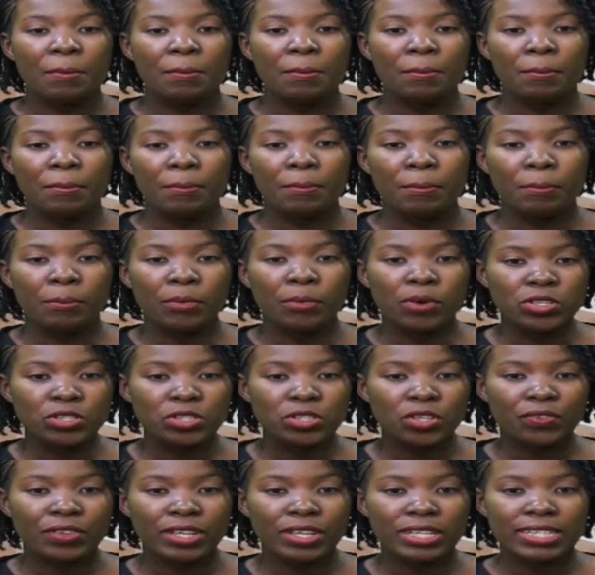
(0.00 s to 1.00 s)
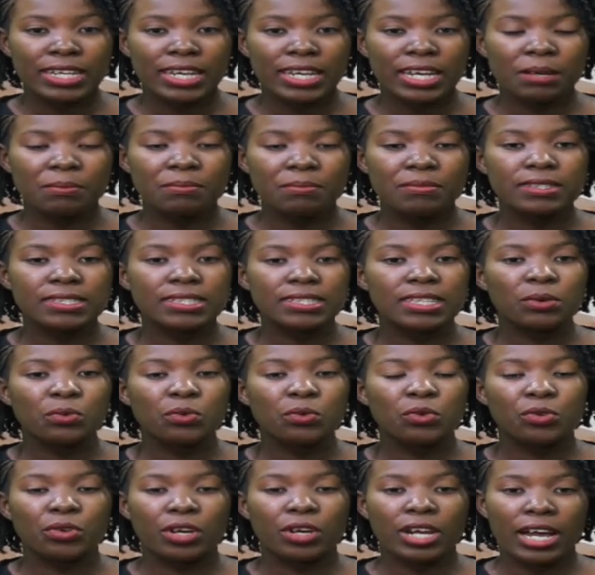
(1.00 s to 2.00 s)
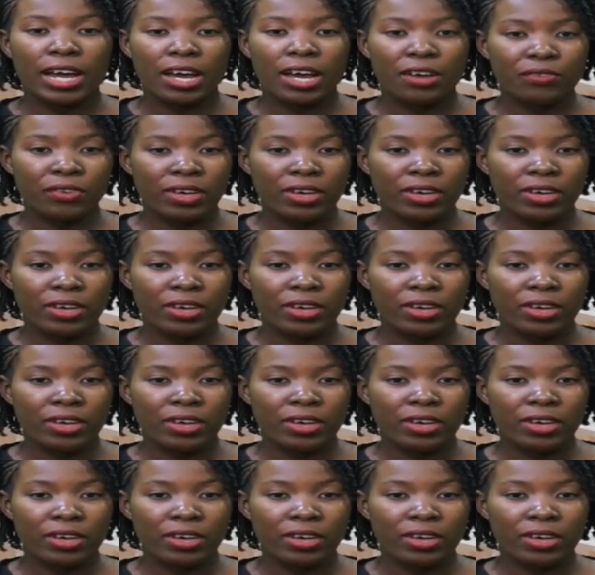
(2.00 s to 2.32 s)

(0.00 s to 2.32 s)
most of the times they will recover